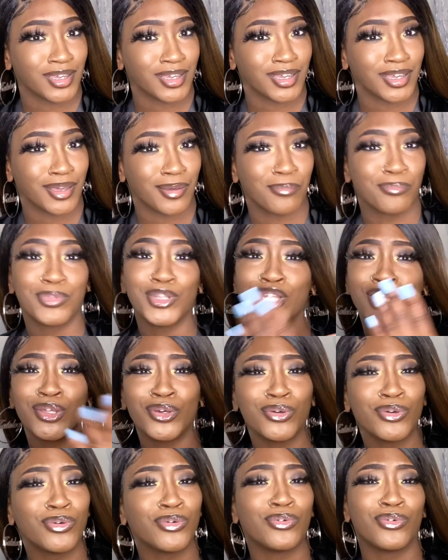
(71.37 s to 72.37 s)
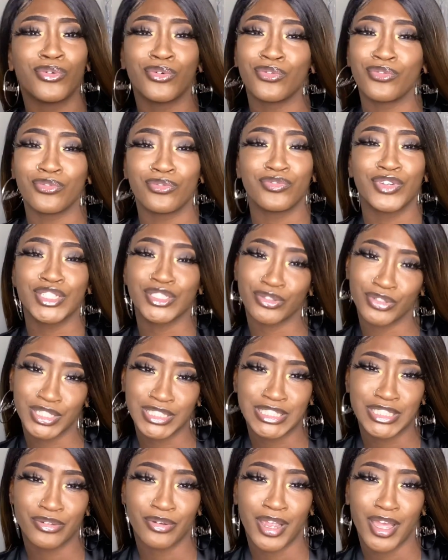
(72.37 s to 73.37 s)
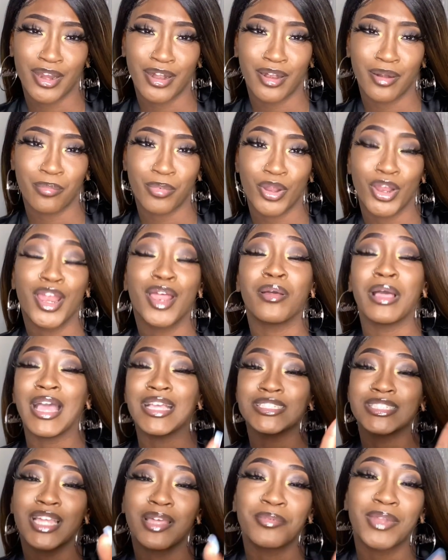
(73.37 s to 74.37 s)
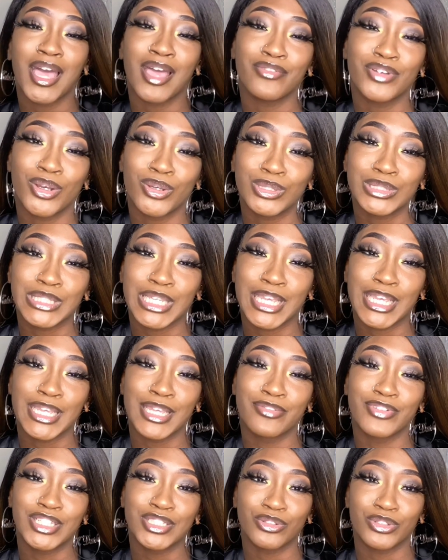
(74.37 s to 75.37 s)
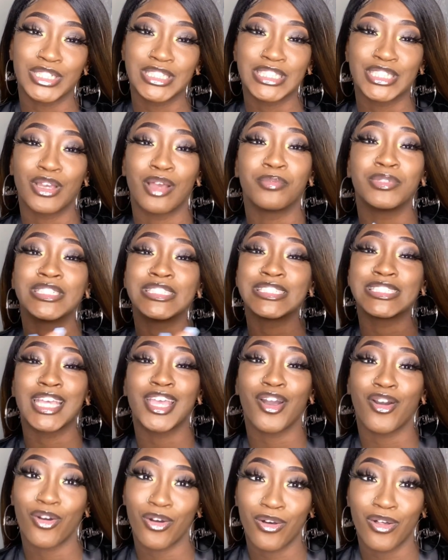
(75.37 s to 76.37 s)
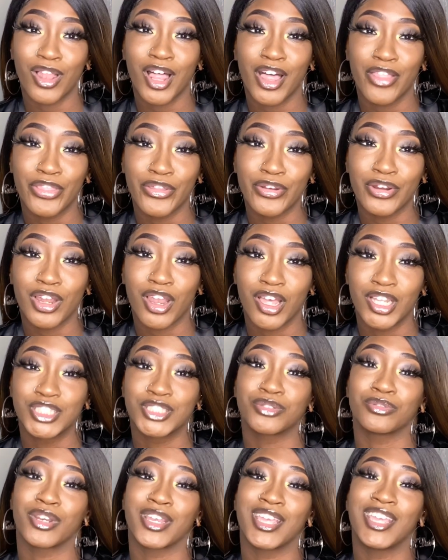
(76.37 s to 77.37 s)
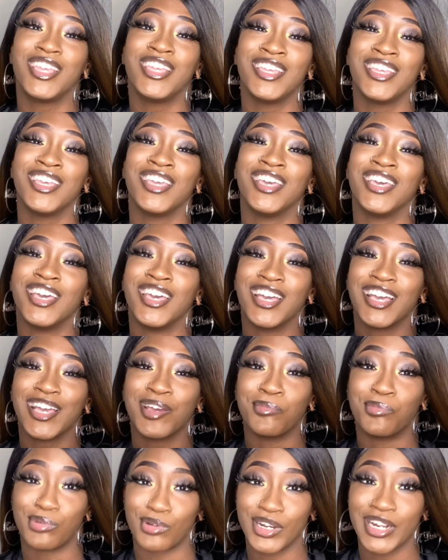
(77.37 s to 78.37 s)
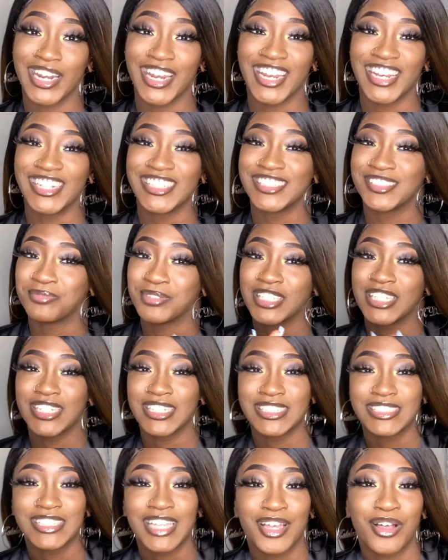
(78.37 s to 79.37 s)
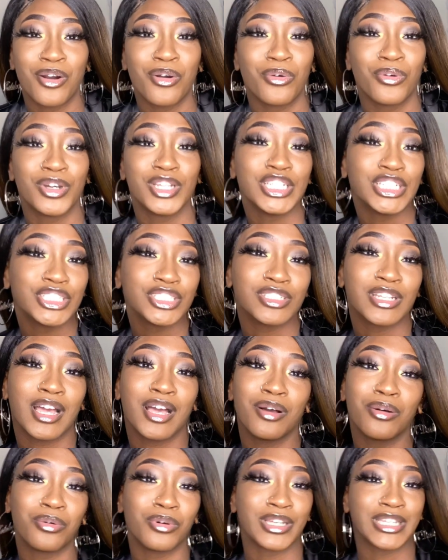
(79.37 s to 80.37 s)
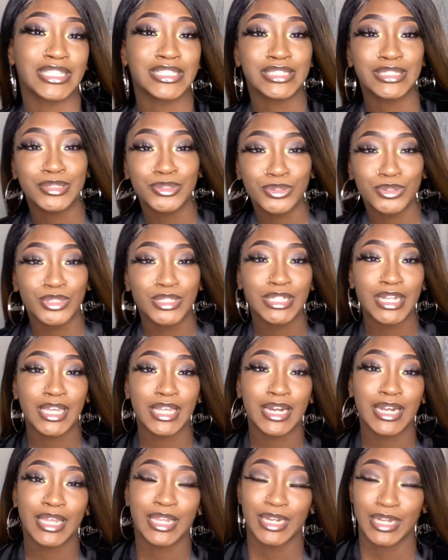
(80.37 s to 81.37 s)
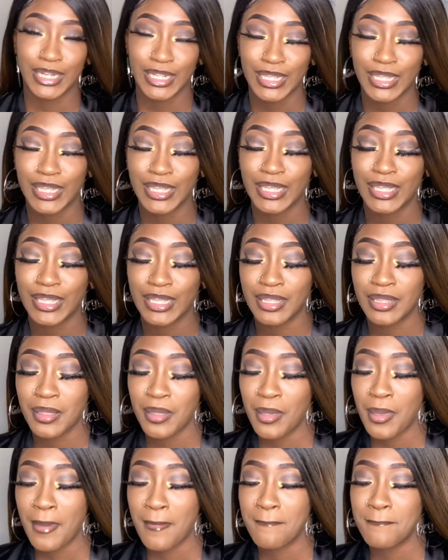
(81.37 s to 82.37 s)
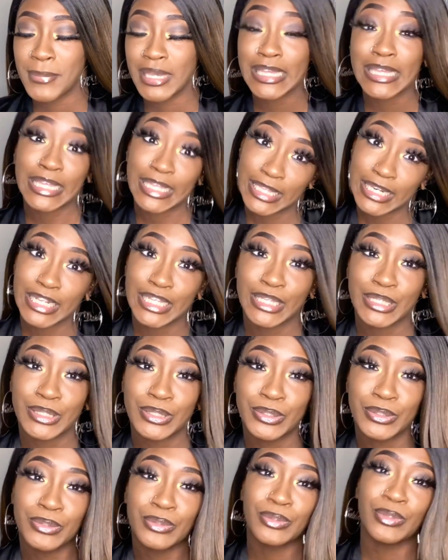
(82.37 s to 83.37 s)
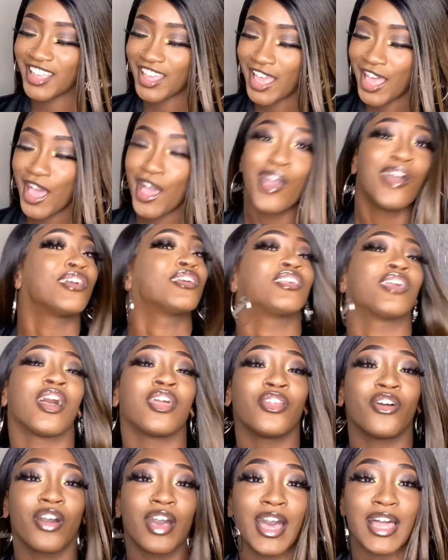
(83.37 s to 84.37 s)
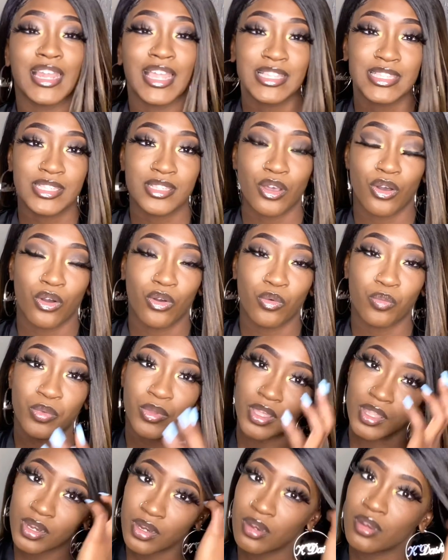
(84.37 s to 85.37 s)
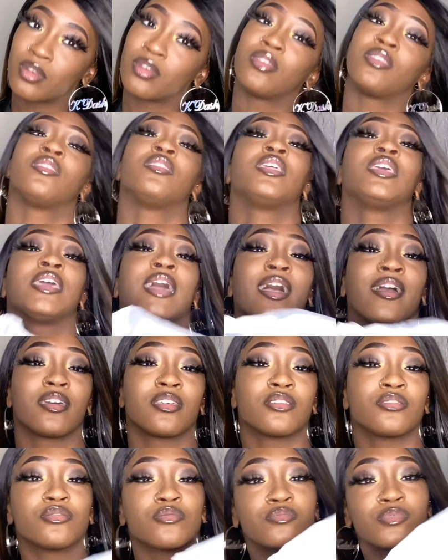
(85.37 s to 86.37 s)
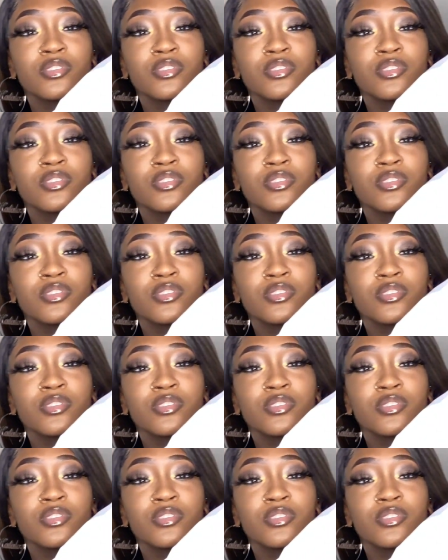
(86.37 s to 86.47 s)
Blew Victoria's Secret out of the park. Actually, I'm not even gonna say Victoria's Secret. I'm gonna just say all other lingerie brands because I don't want to get sued or nothing like that. But anywho, y'all know I like to open the items,